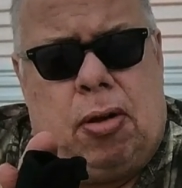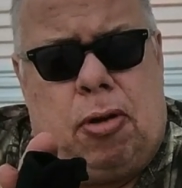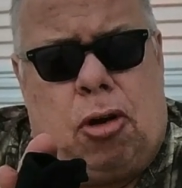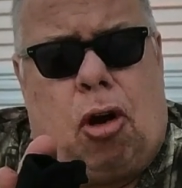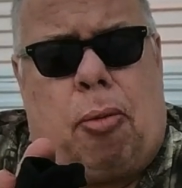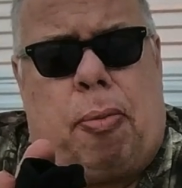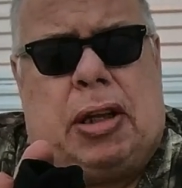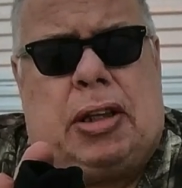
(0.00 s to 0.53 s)

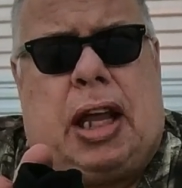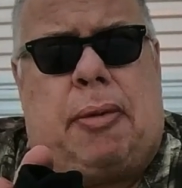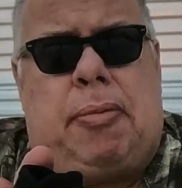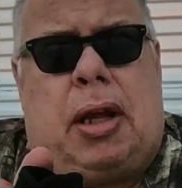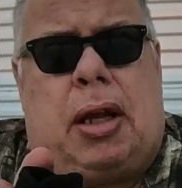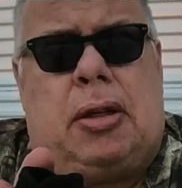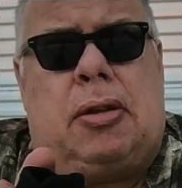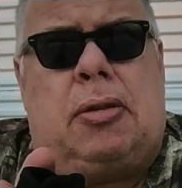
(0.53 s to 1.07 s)
you all
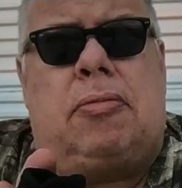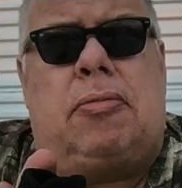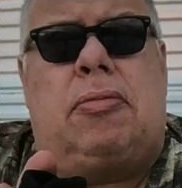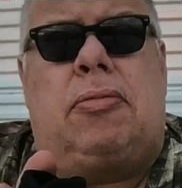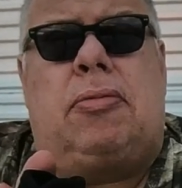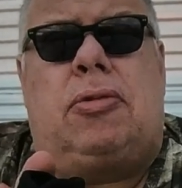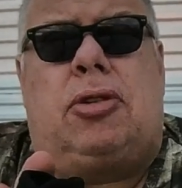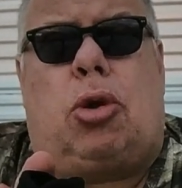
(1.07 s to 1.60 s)
maintain that
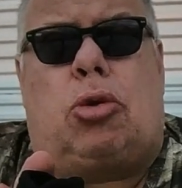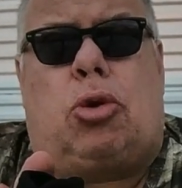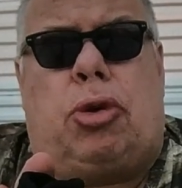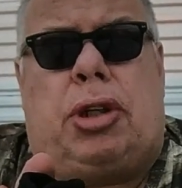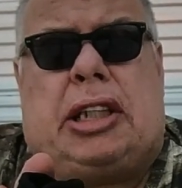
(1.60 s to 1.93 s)
social